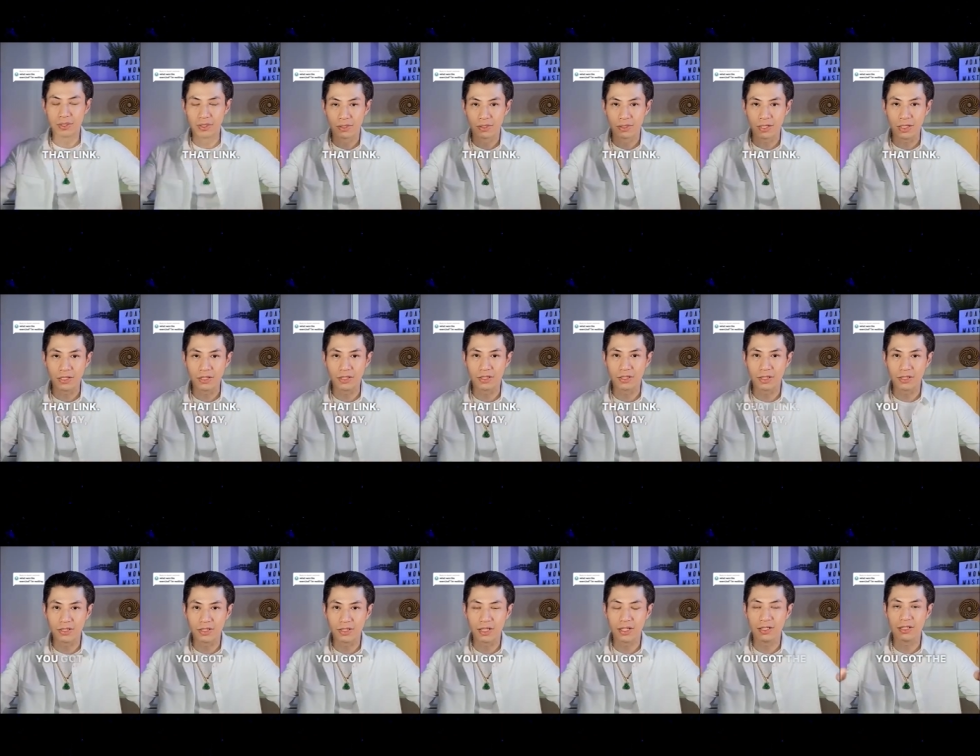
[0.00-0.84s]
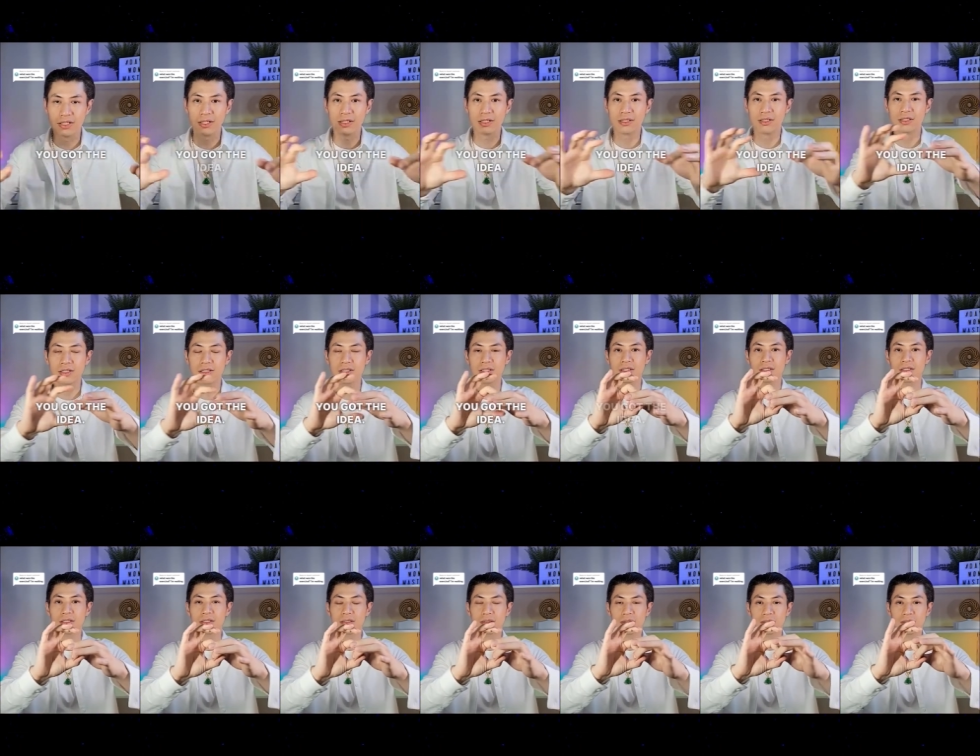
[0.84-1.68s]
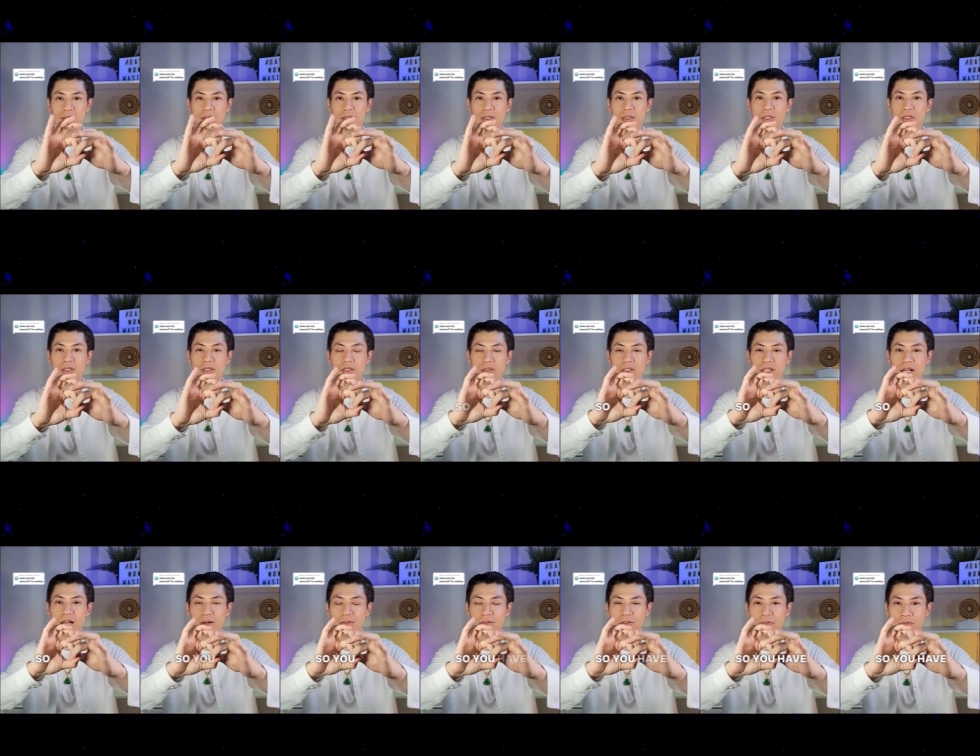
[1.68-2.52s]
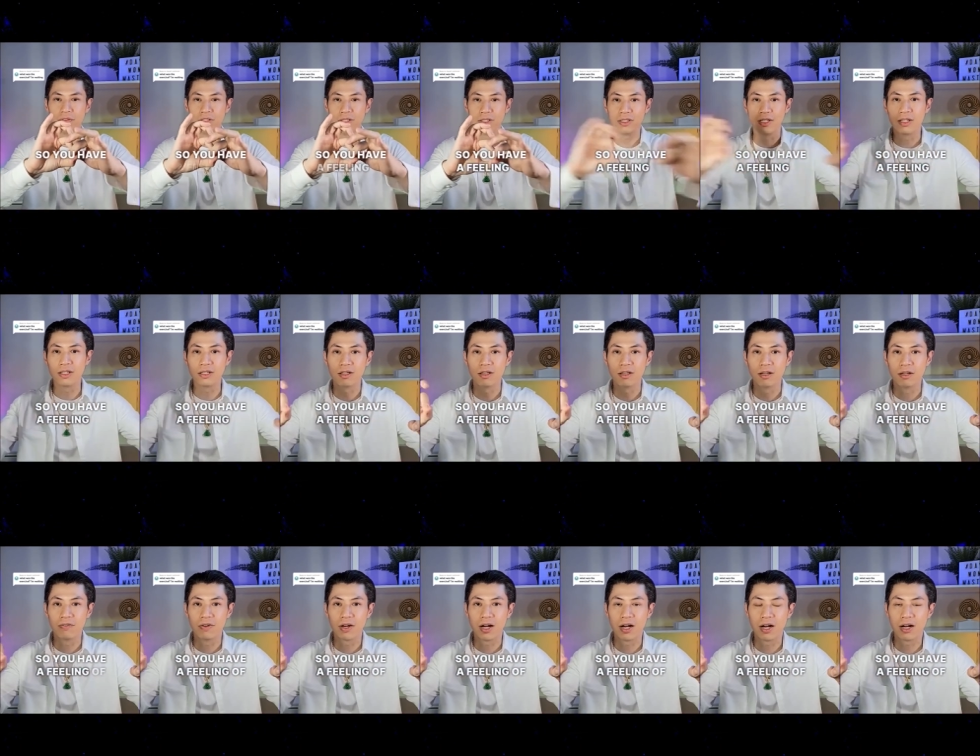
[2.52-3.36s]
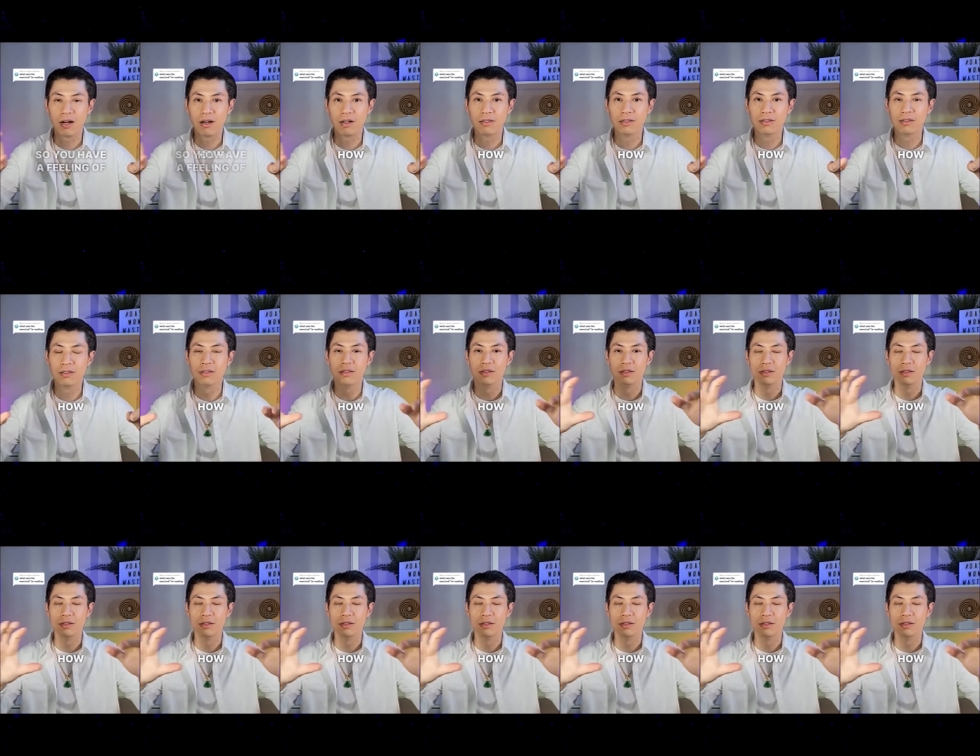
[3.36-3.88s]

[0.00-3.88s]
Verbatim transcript: Okay, you got the idea? So you have a feeling of how